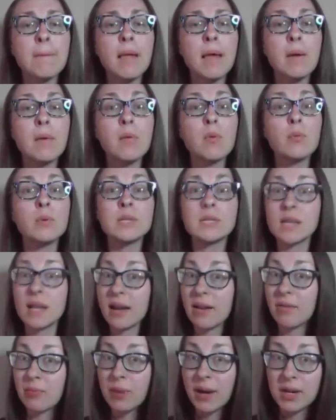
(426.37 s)
We did
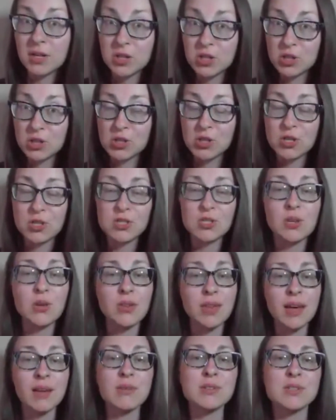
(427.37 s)
have practitioners, though.
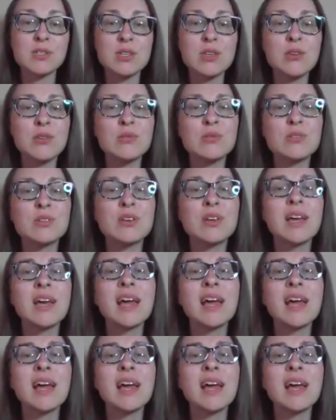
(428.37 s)
That was huge.